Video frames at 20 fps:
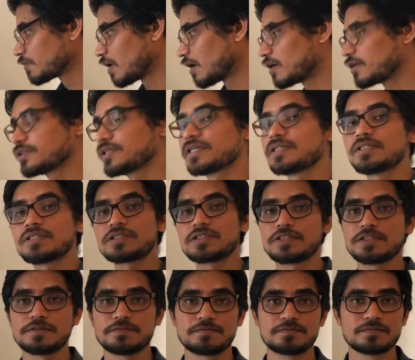Are they
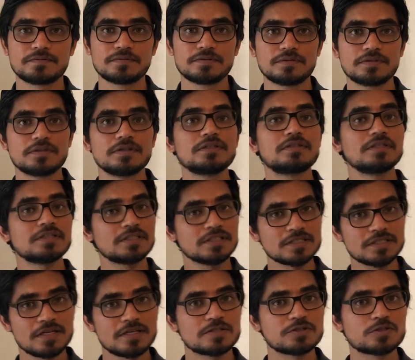addictive? This
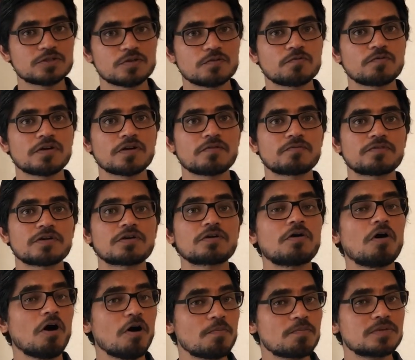is also one of the
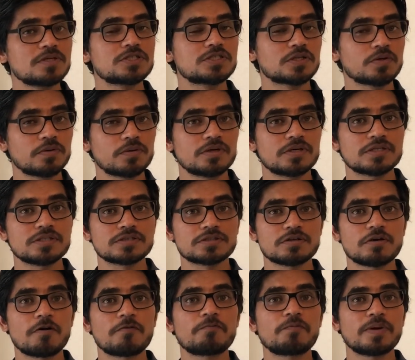commonest
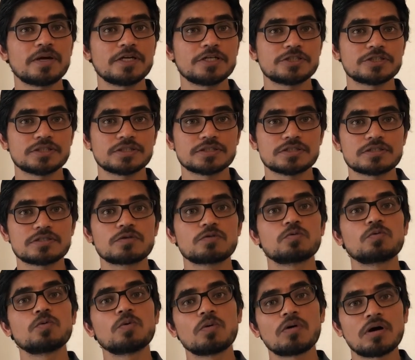queries of patients
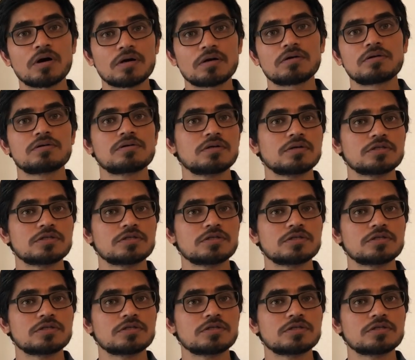who are